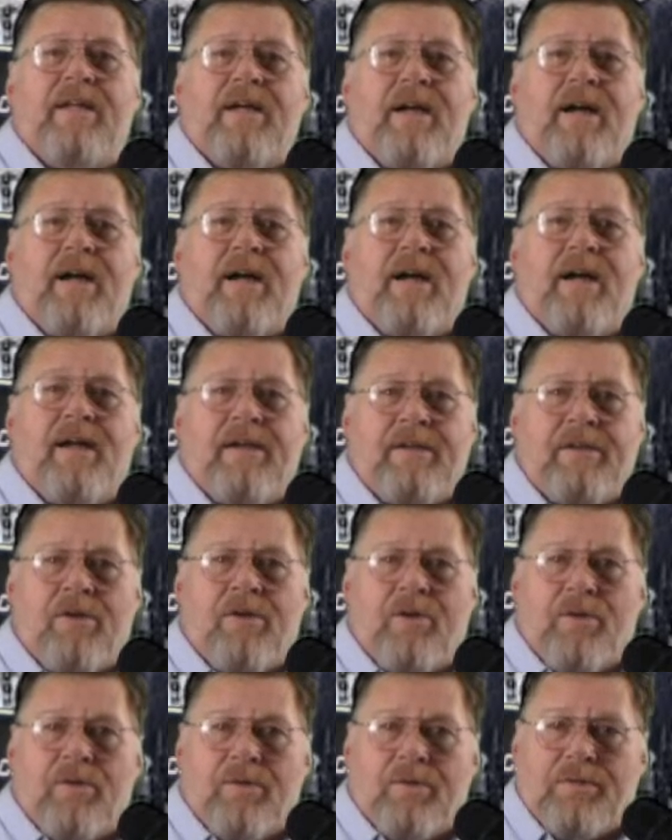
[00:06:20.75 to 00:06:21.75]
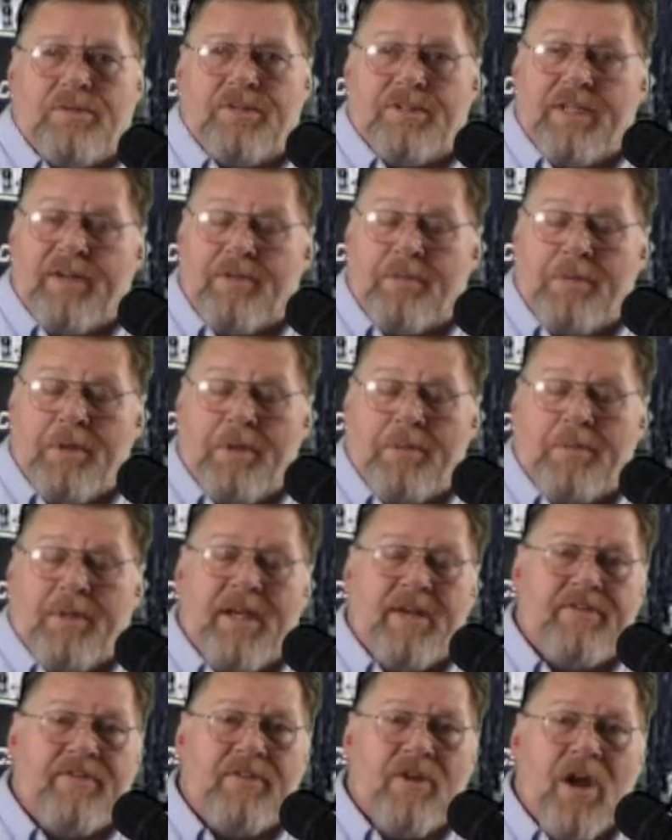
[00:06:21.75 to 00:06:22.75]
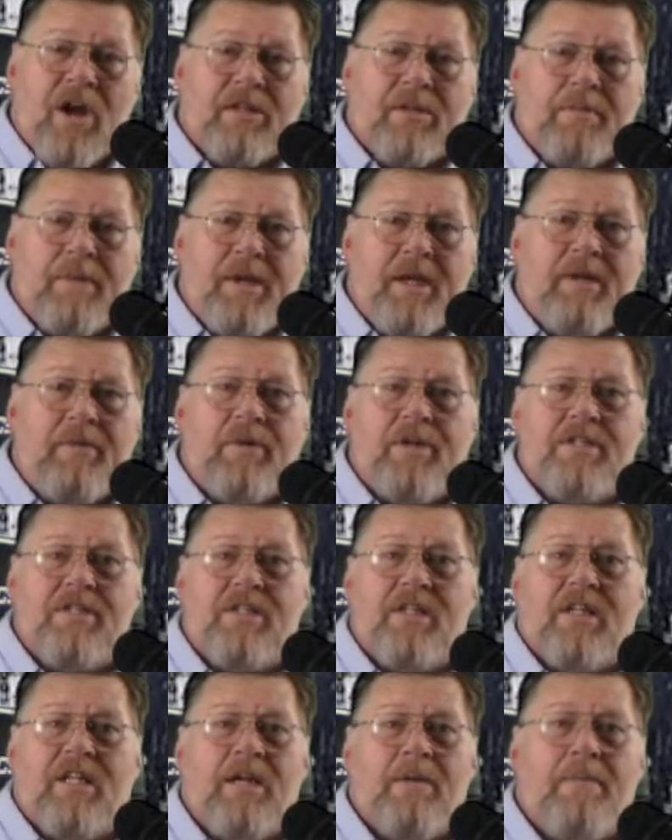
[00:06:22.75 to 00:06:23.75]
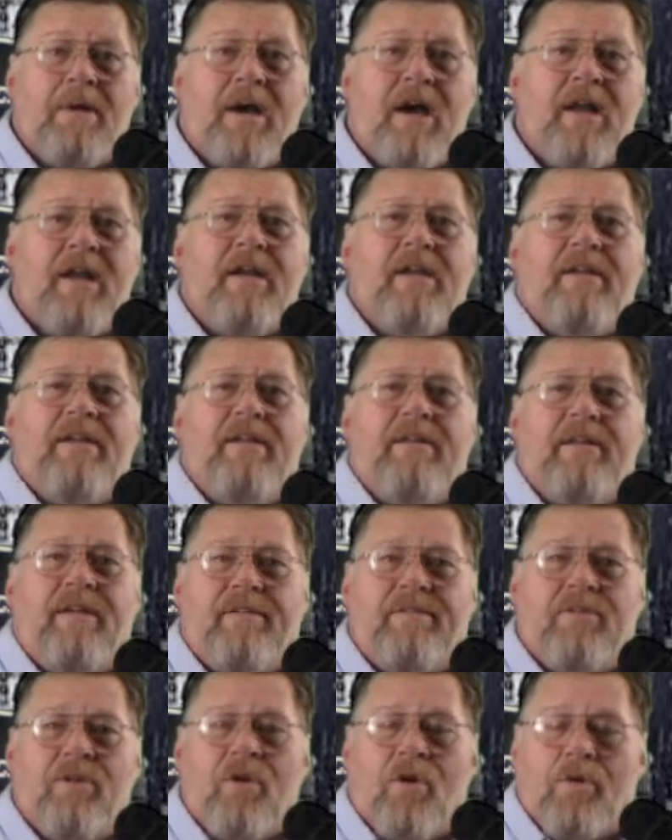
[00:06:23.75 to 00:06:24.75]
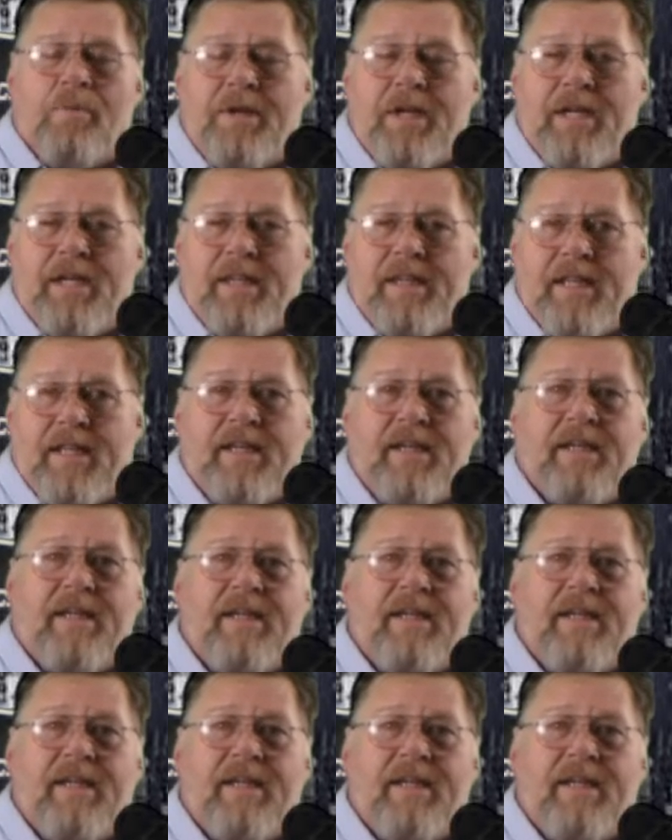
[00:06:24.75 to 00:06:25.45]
I know several people that have talked to me recently about it have told me that